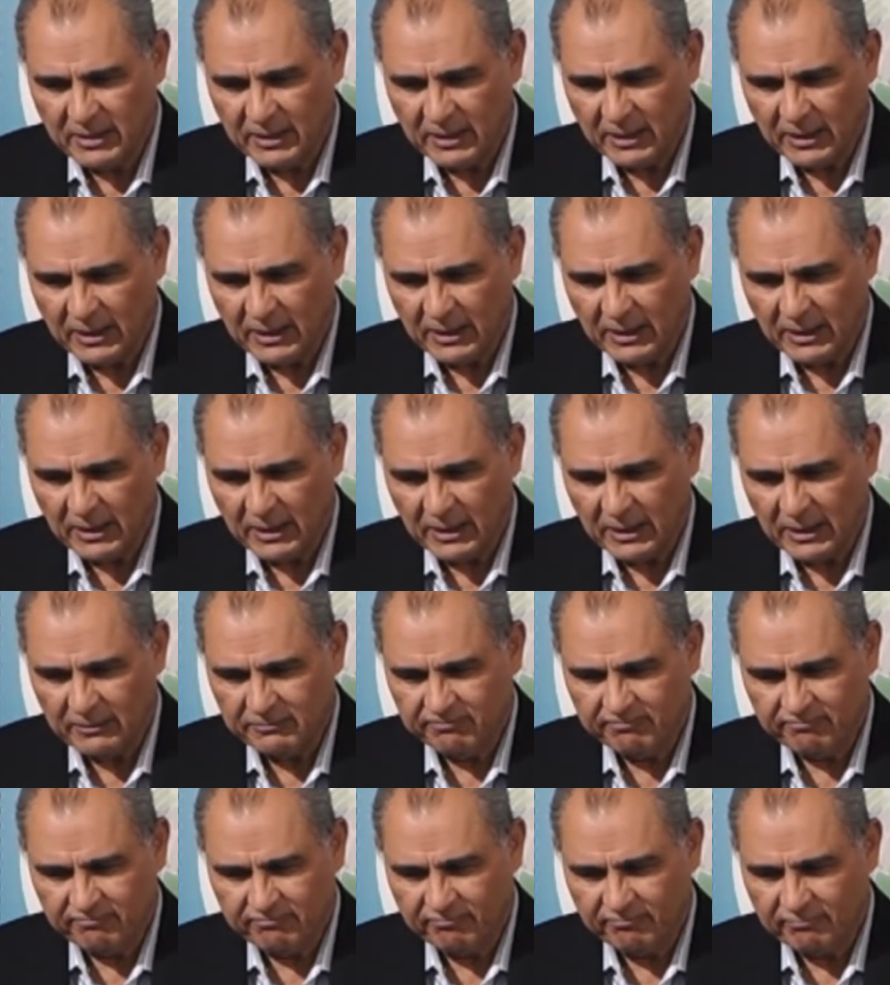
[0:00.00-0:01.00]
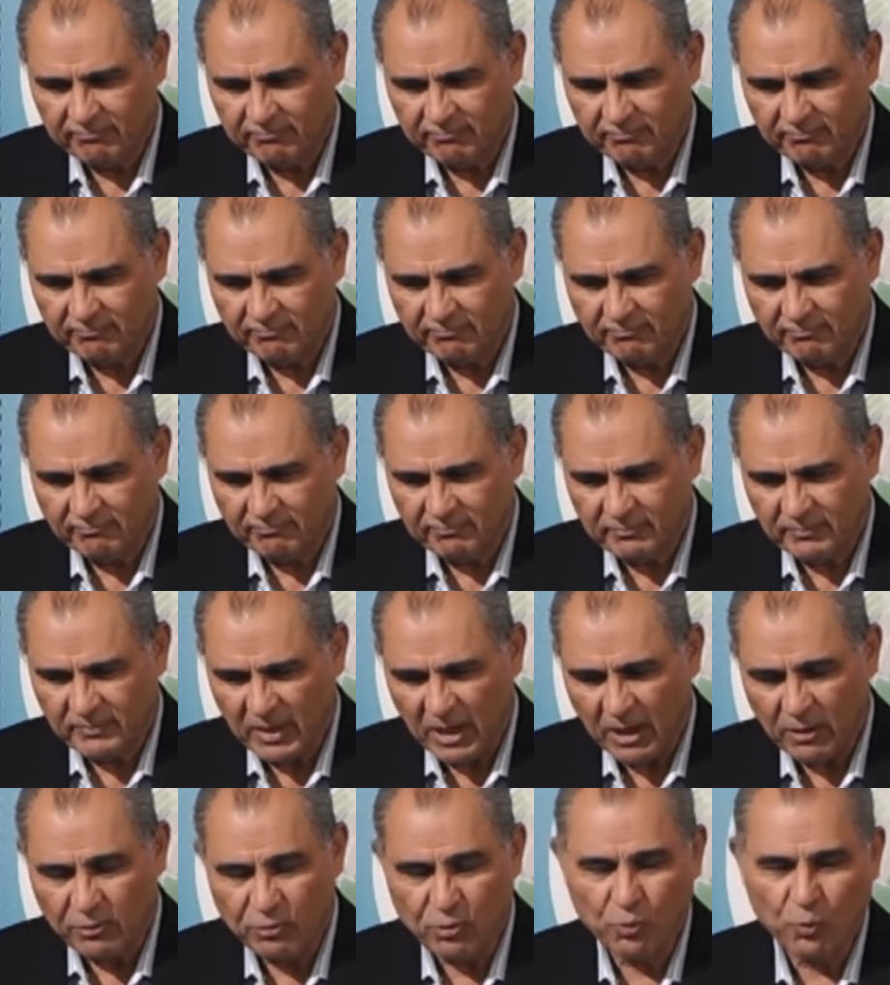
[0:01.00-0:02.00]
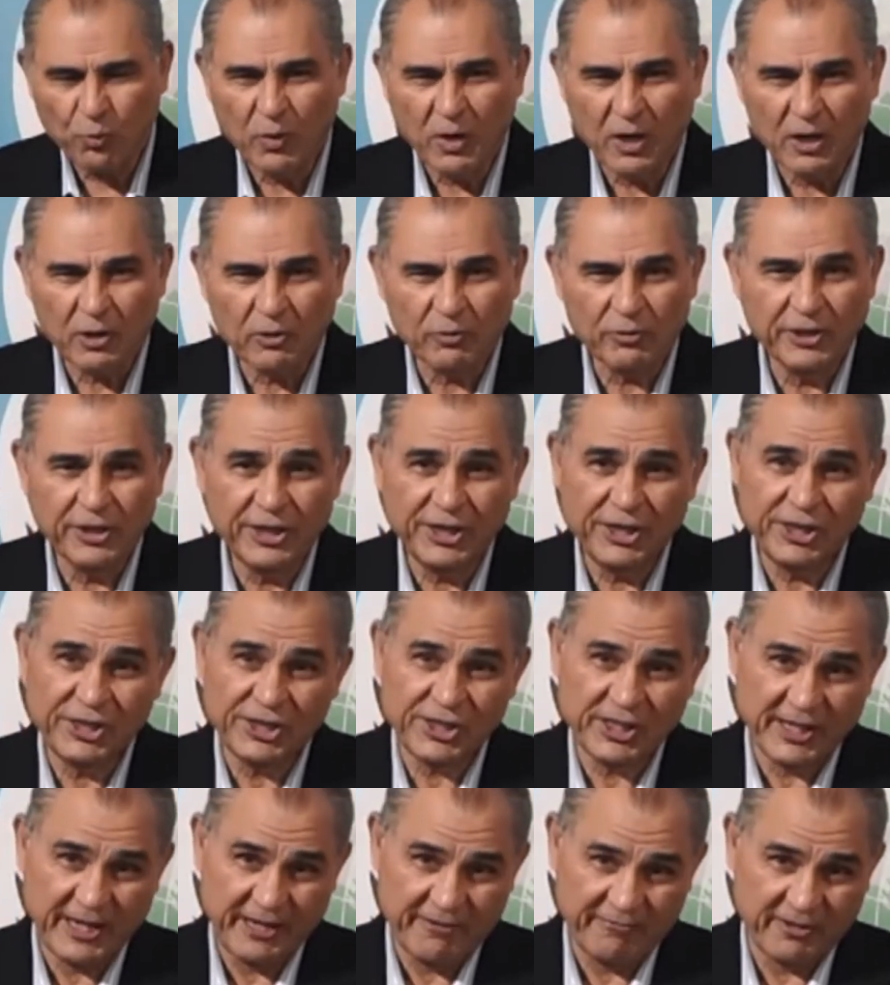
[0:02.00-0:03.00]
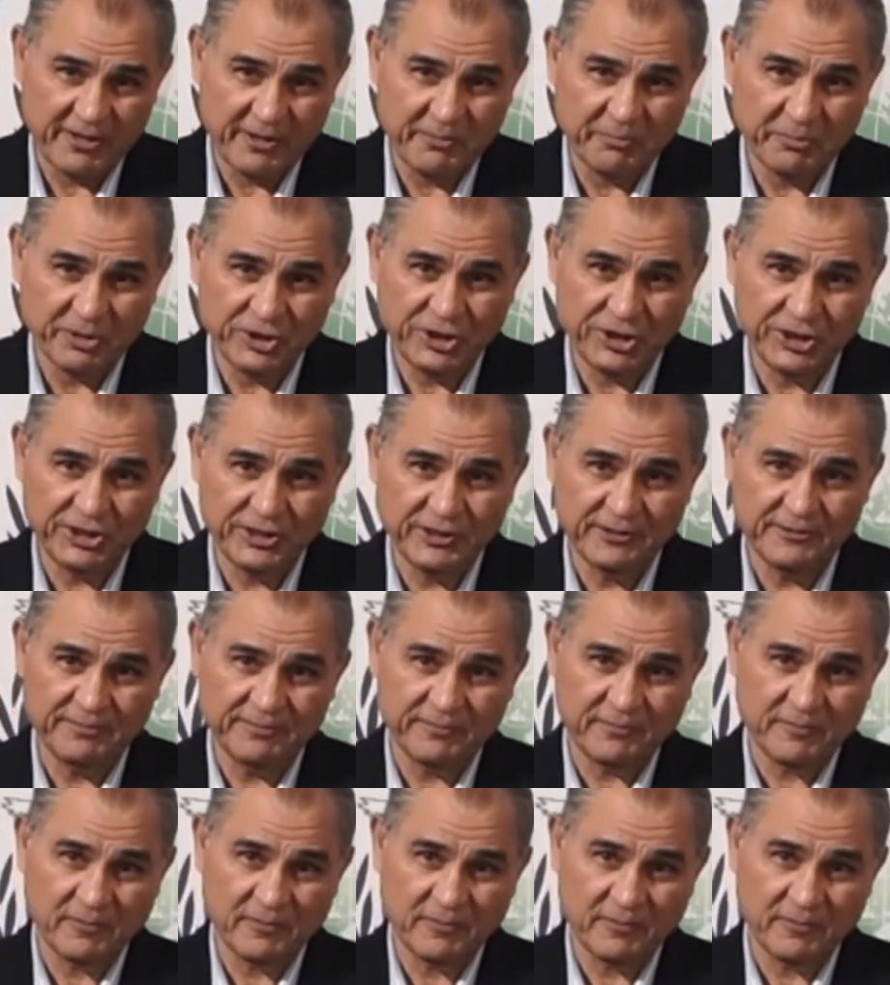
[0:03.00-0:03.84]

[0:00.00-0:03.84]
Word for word: uh, how to work on each and every machine.